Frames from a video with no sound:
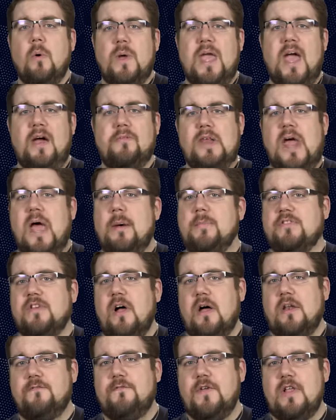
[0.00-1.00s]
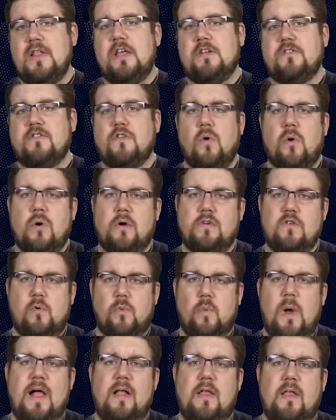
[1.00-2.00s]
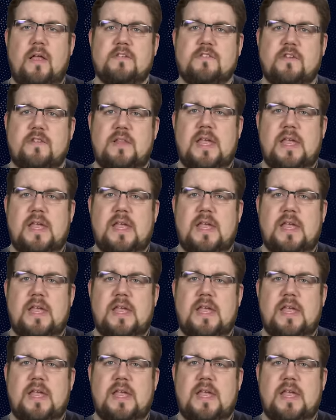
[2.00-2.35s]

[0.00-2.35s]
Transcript: We have an Amazon affiliate store as well as